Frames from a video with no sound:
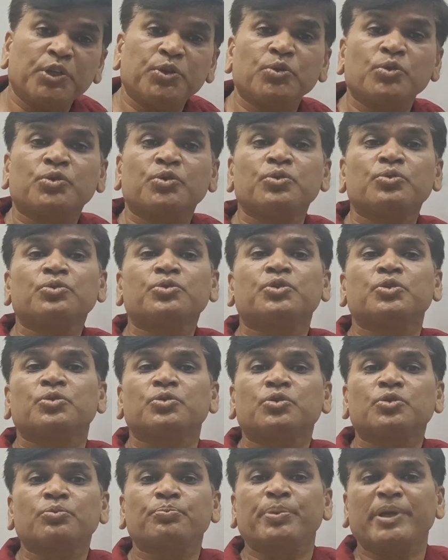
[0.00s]
to Q, Q
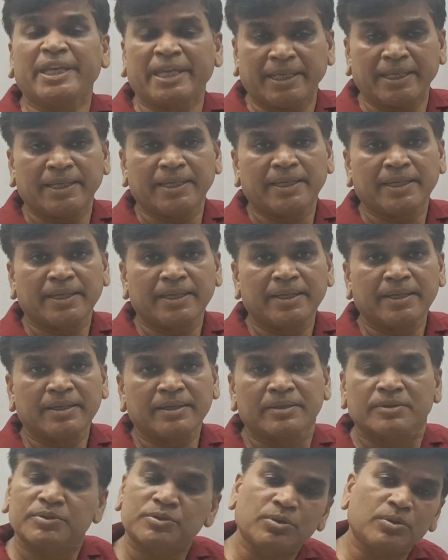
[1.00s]
to P.
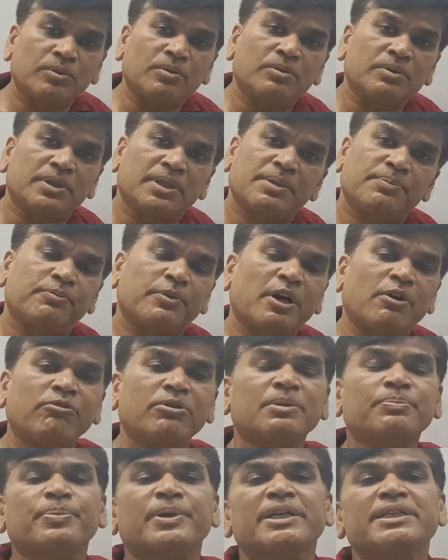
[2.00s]
So
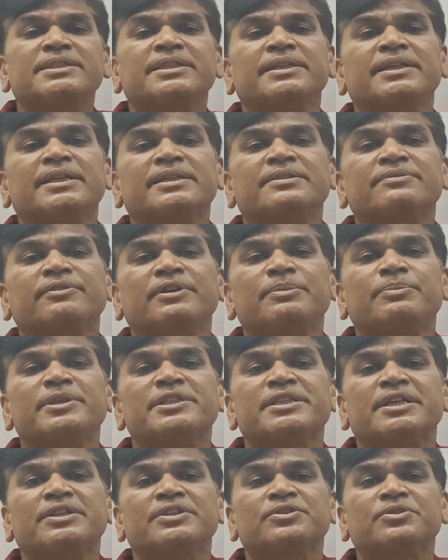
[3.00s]
our price index will be
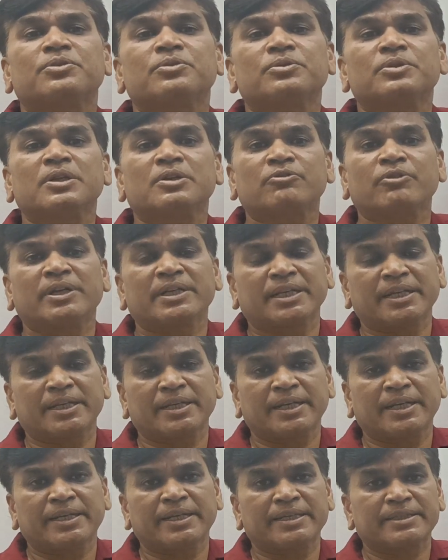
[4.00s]
changed to the
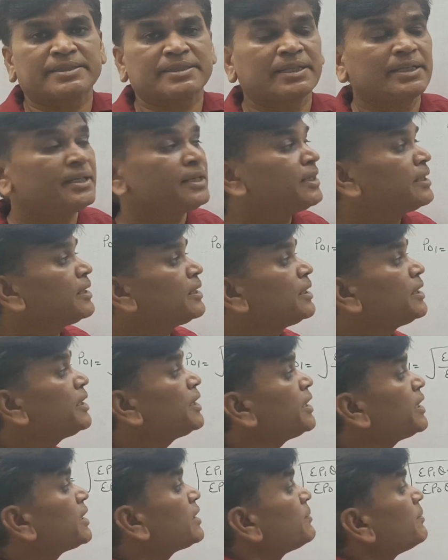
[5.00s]
quantity index.
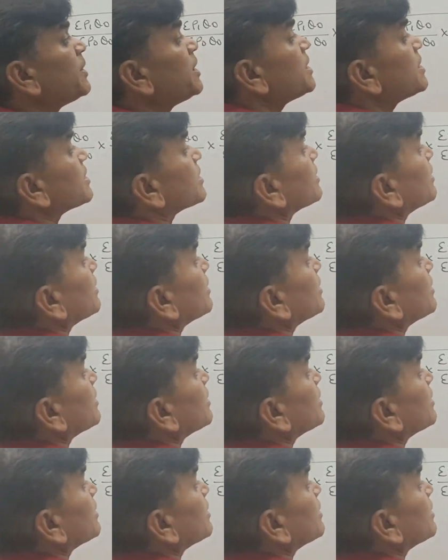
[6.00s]
It means